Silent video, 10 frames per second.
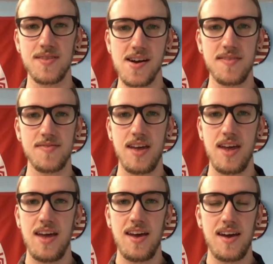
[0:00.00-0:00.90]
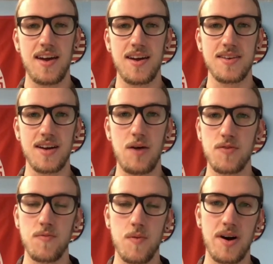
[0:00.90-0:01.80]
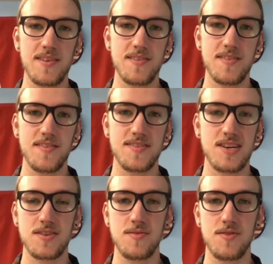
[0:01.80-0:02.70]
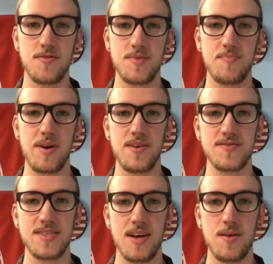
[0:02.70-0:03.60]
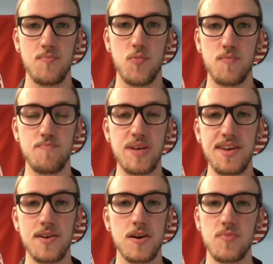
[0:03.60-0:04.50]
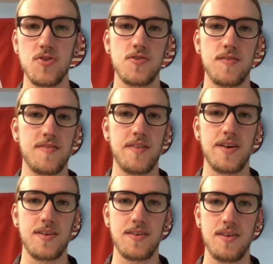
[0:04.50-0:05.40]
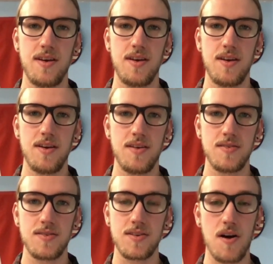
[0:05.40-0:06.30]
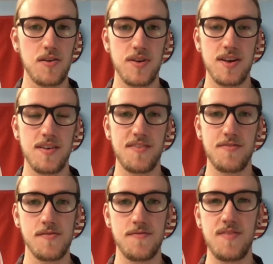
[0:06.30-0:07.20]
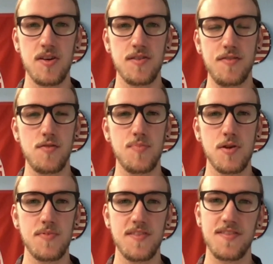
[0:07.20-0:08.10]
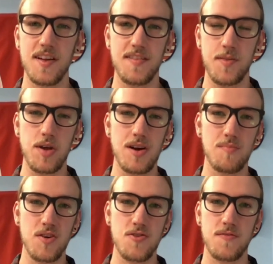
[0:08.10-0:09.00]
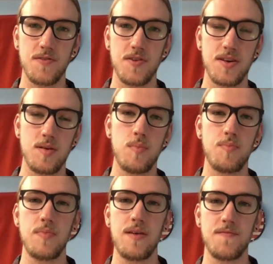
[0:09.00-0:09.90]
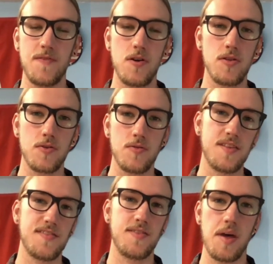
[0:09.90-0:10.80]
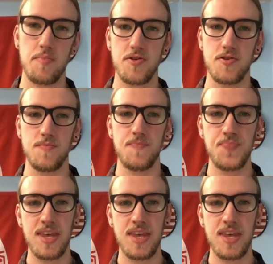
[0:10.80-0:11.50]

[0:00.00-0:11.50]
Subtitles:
life. And I want to remind us and talk a little bit about what being on mission is like. God created us for a very sole purpose, and that is to be on mission for Him and follow Christ in that mission.